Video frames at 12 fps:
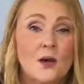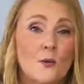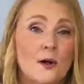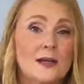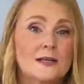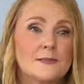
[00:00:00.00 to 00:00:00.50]

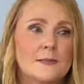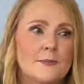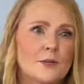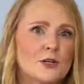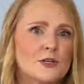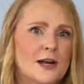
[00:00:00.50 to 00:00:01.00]
was
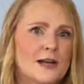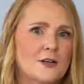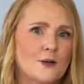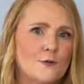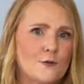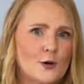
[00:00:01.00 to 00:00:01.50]
people were trying
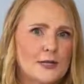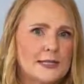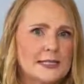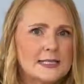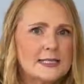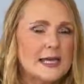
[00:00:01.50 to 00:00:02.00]
to avoid
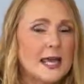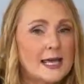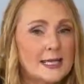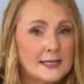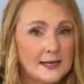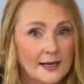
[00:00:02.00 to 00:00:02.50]
this
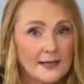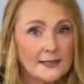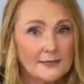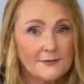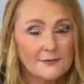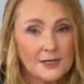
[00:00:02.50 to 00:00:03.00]
cake
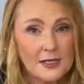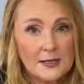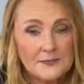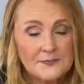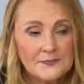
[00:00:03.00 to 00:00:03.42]
cutting fee.